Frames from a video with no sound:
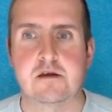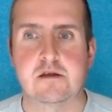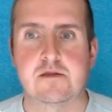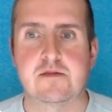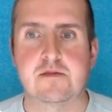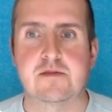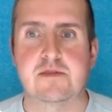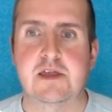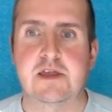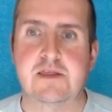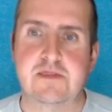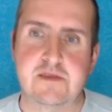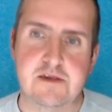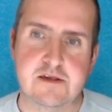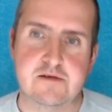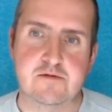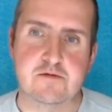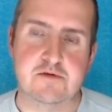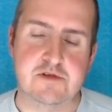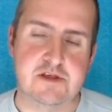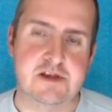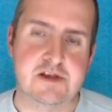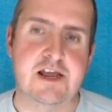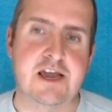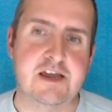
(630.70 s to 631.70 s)
that this
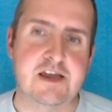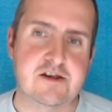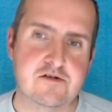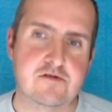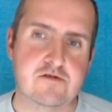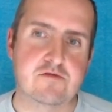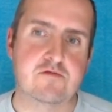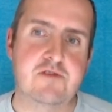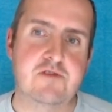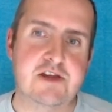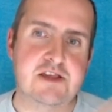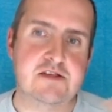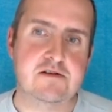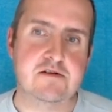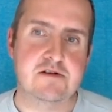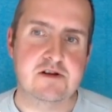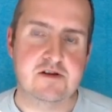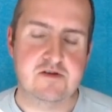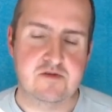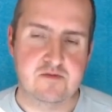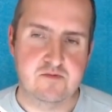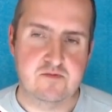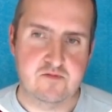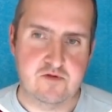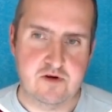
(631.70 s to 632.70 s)
was an actual race
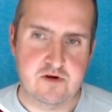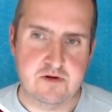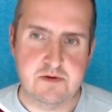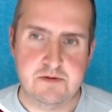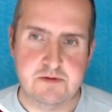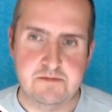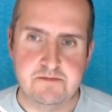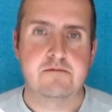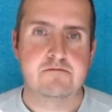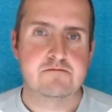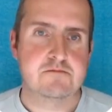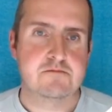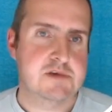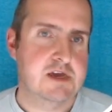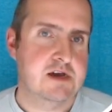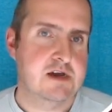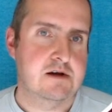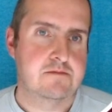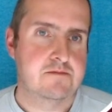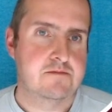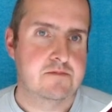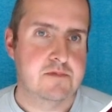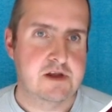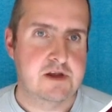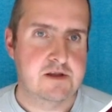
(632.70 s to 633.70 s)
condition problem. Yeah,
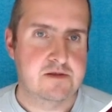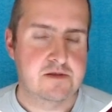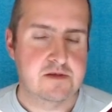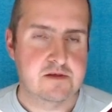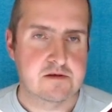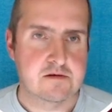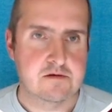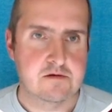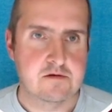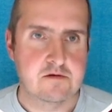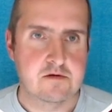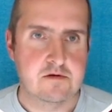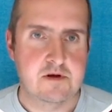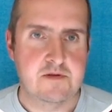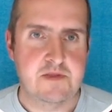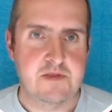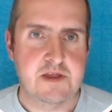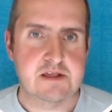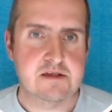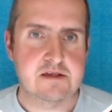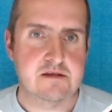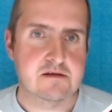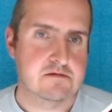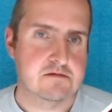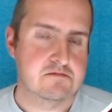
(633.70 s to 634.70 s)
and so, and
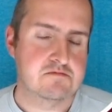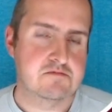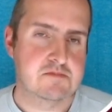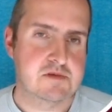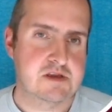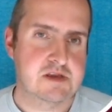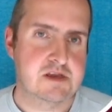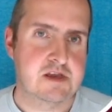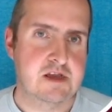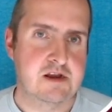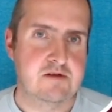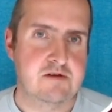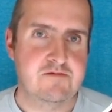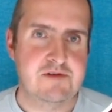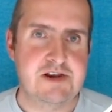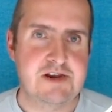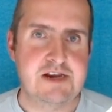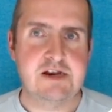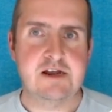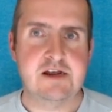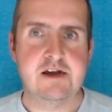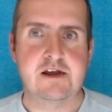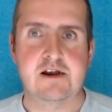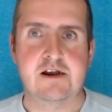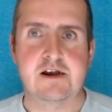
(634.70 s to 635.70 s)
that's a really
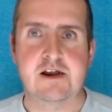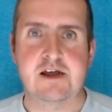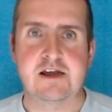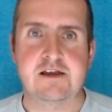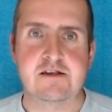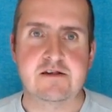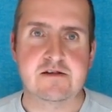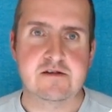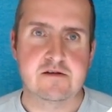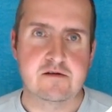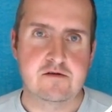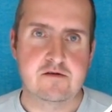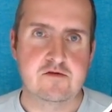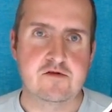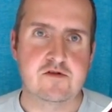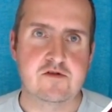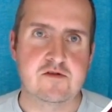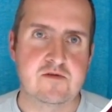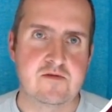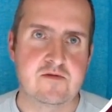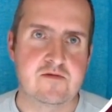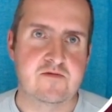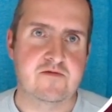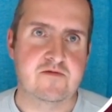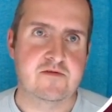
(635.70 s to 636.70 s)
ni nice
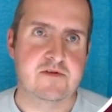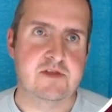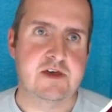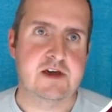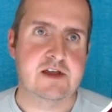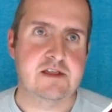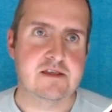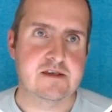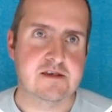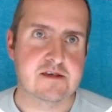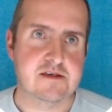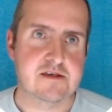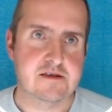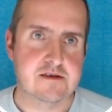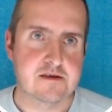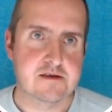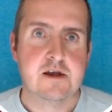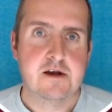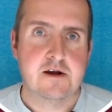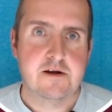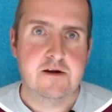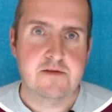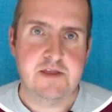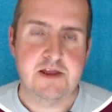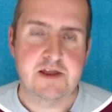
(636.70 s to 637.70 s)
solution for that.
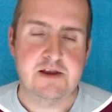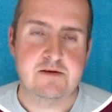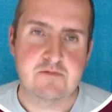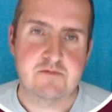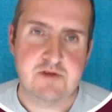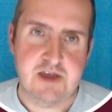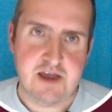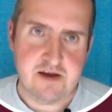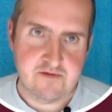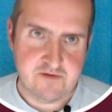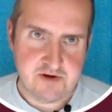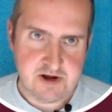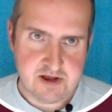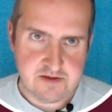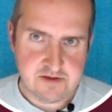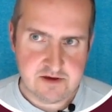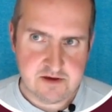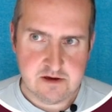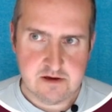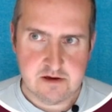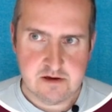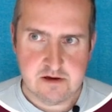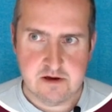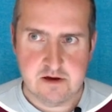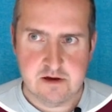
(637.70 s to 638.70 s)
And then we have
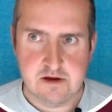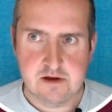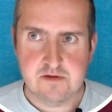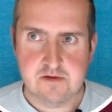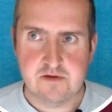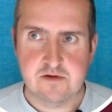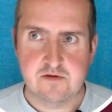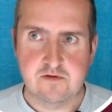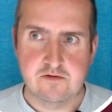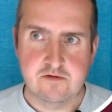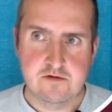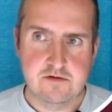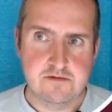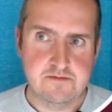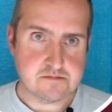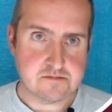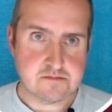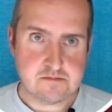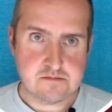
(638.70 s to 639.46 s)
another uh, tool,